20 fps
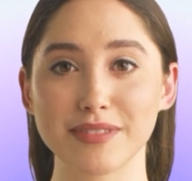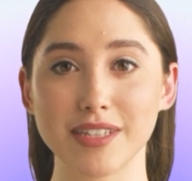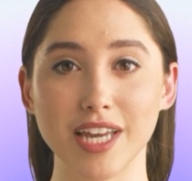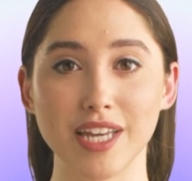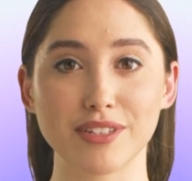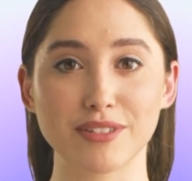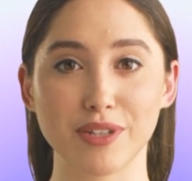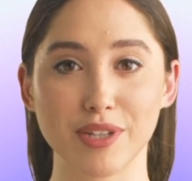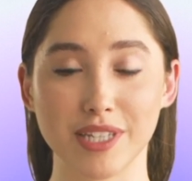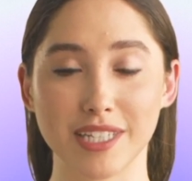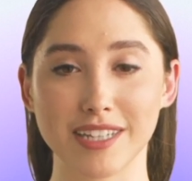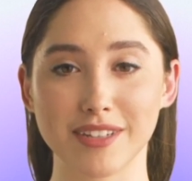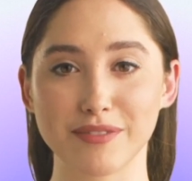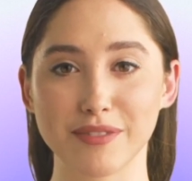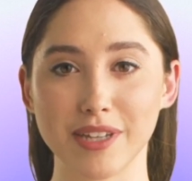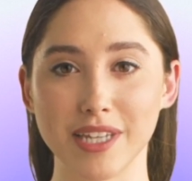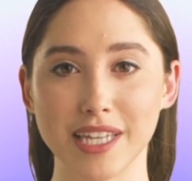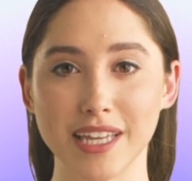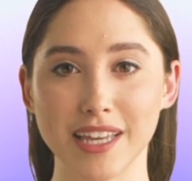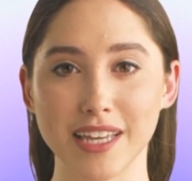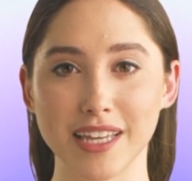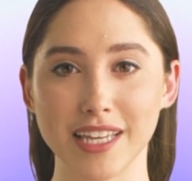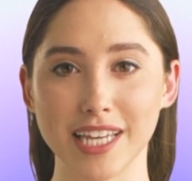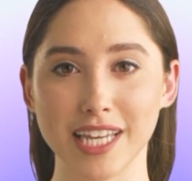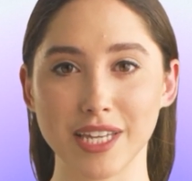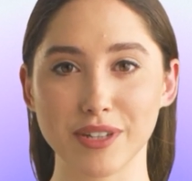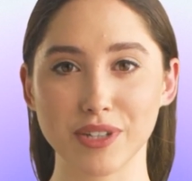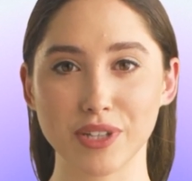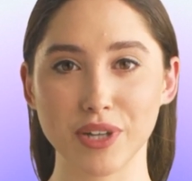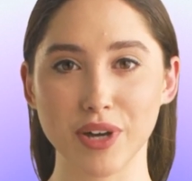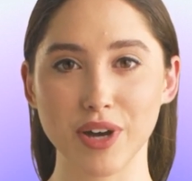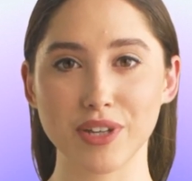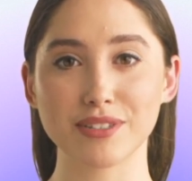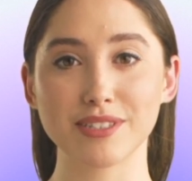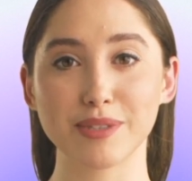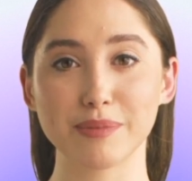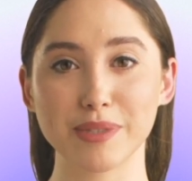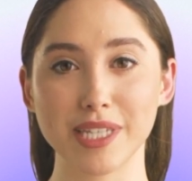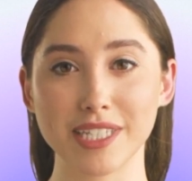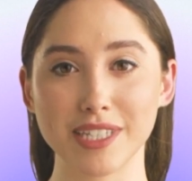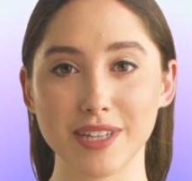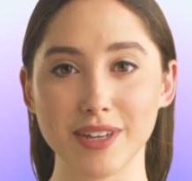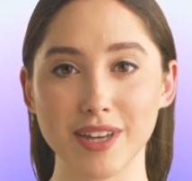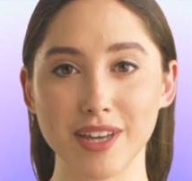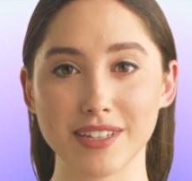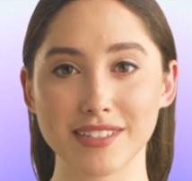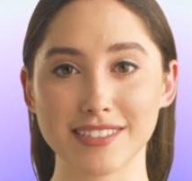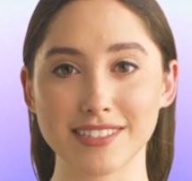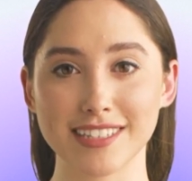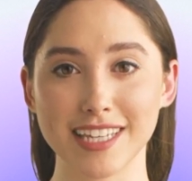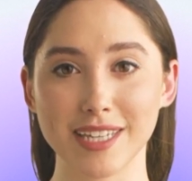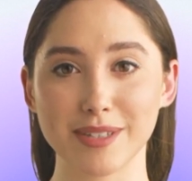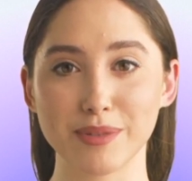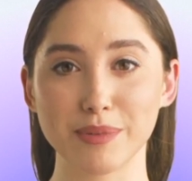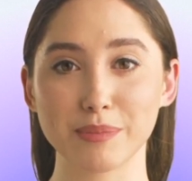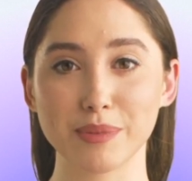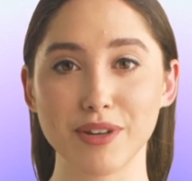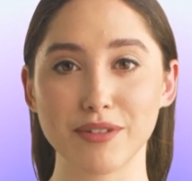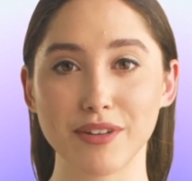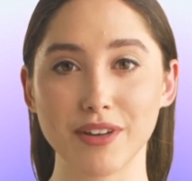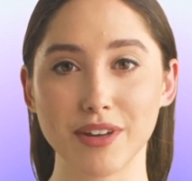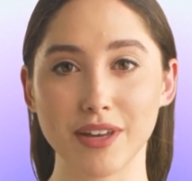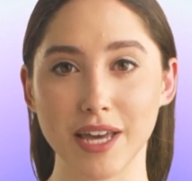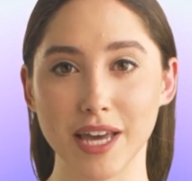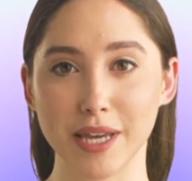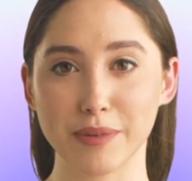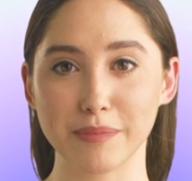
Alternatively, you can also make your own stain remover